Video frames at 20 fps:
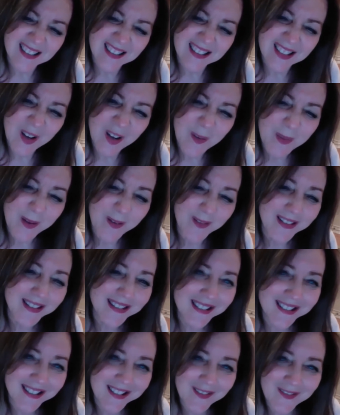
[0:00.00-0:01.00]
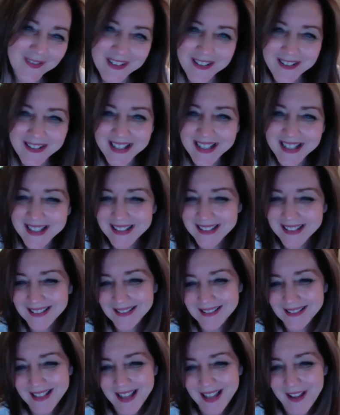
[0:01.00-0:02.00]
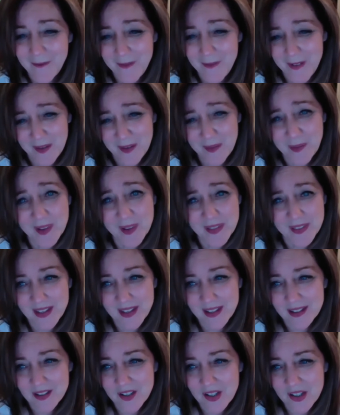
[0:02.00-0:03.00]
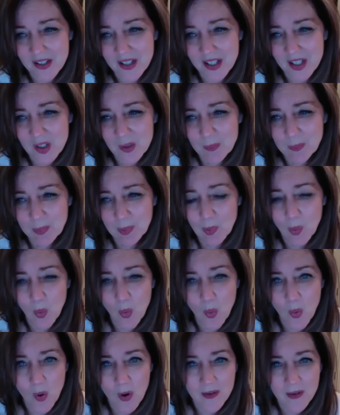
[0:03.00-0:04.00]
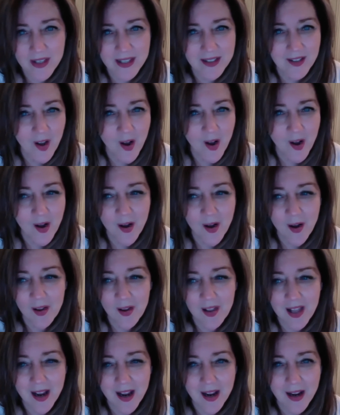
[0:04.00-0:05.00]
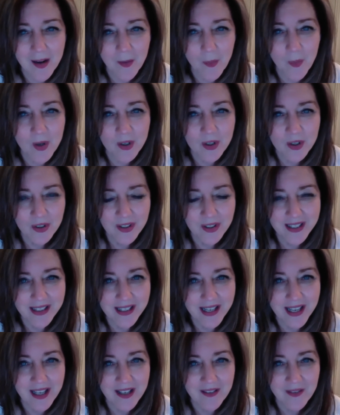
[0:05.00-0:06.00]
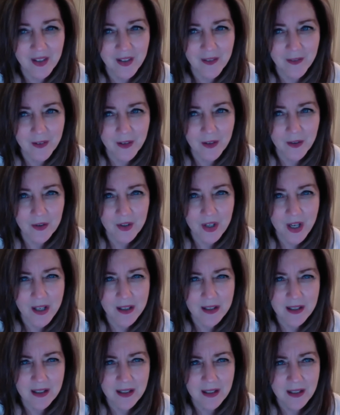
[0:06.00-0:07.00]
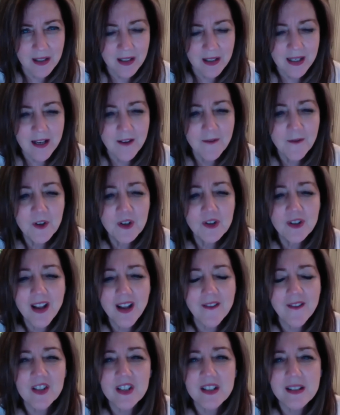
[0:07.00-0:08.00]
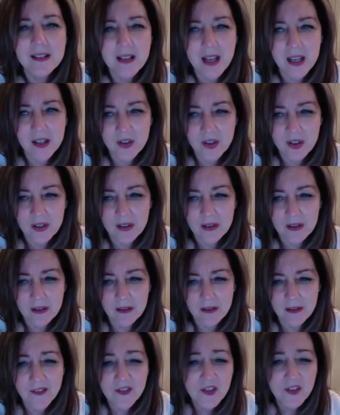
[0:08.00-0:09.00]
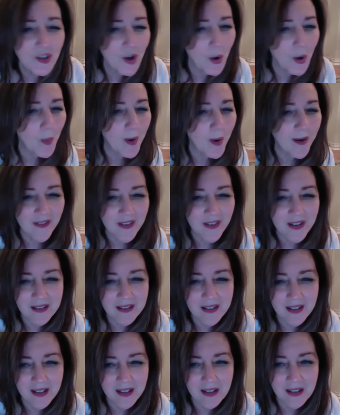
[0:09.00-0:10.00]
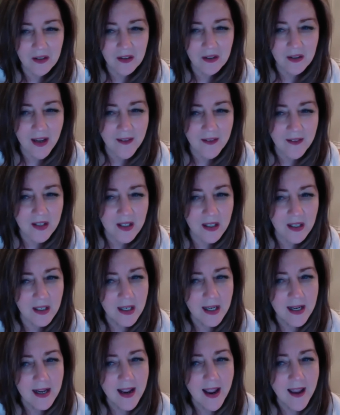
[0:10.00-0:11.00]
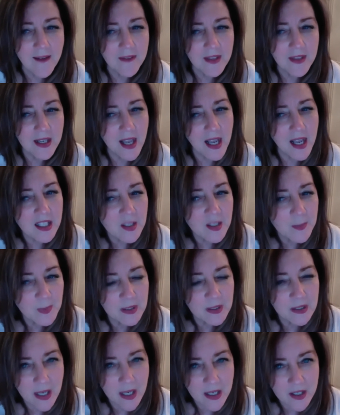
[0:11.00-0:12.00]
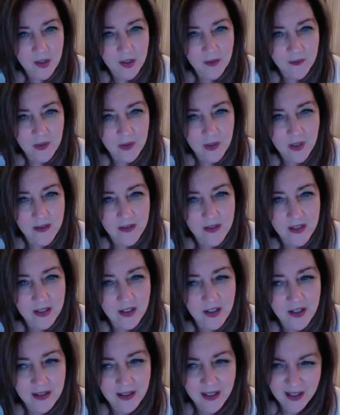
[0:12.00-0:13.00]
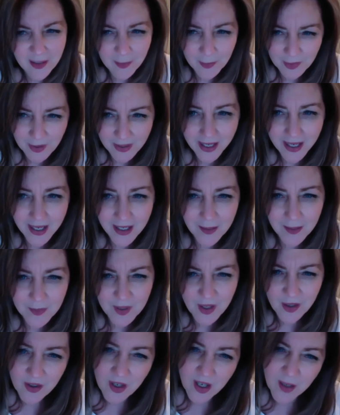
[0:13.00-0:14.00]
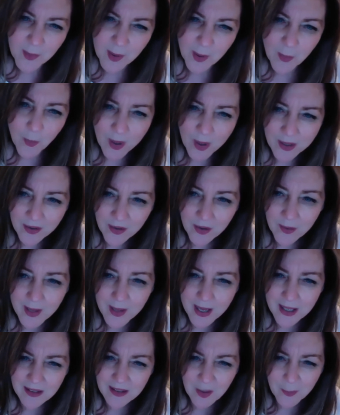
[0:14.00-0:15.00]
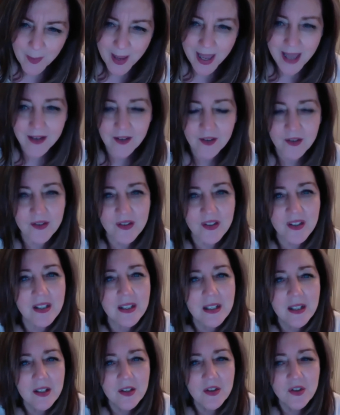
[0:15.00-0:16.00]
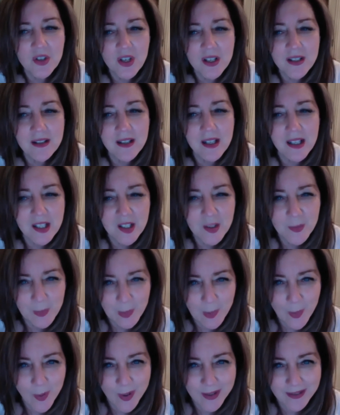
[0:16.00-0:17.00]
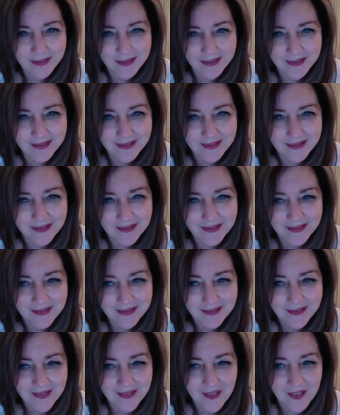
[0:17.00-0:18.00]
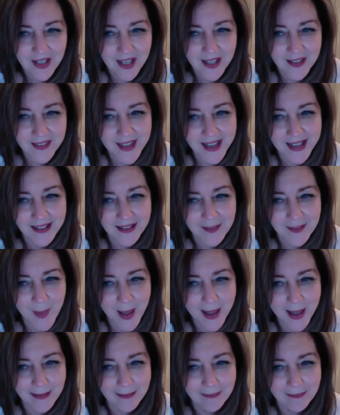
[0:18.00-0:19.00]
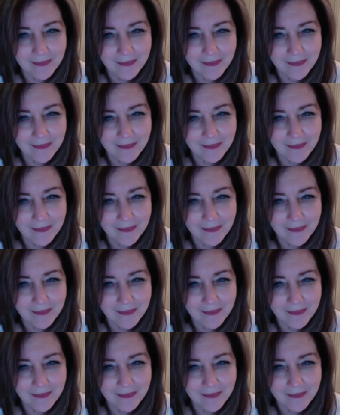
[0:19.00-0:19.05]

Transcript: hope that wasn't too confusing. Have fun with it. Just explore. That's all I want you to get out of it for your child and for you to have a discussion. You don't have to know everything. You don't have to have the explanation for everything. Just let them look at them. Y'all talking about, wonder about, look patterns. Just explore. Okay, thanks. Bye.